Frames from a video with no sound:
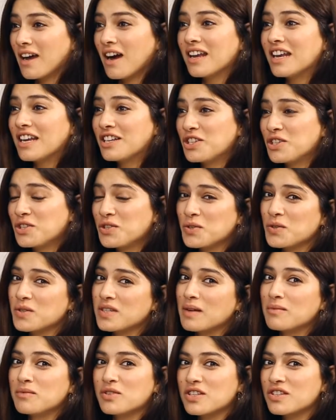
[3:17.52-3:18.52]
I can't actually
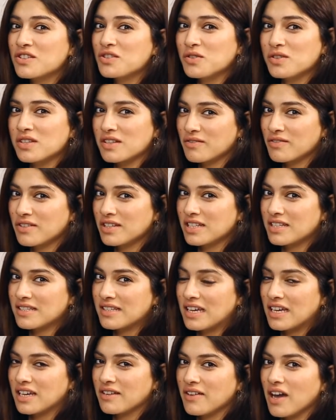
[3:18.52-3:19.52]
choose. I'm just choosing for the
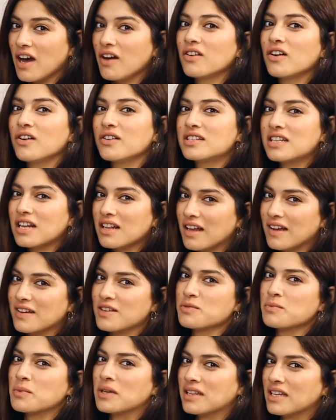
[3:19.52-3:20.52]
sake of it. I'll go tell
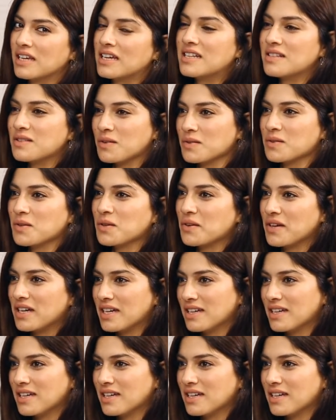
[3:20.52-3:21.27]
Ayushman that he's also